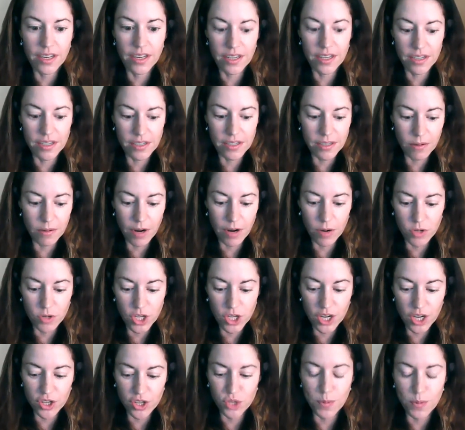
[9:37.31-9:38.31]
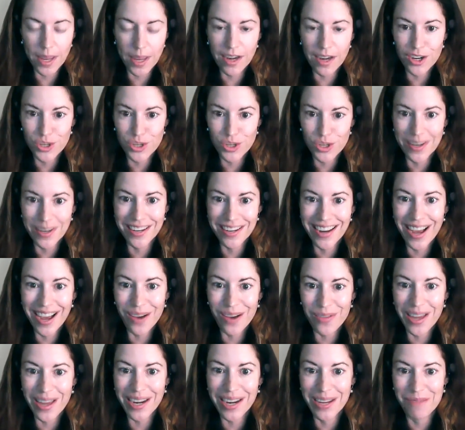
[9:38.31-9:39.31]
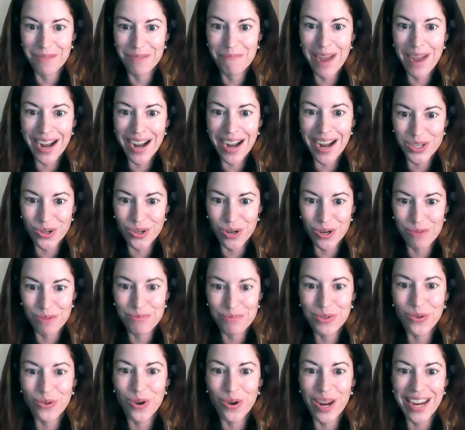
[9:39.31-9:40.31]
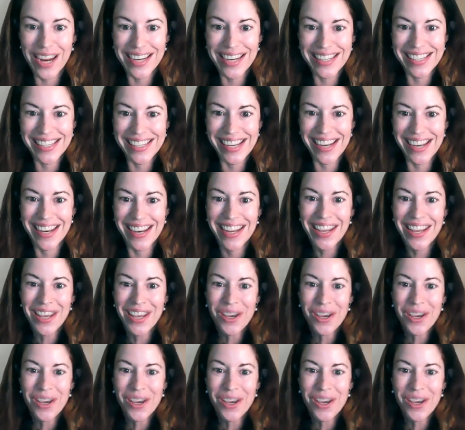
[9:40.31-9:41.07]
is around change management and how that impacts our employees. And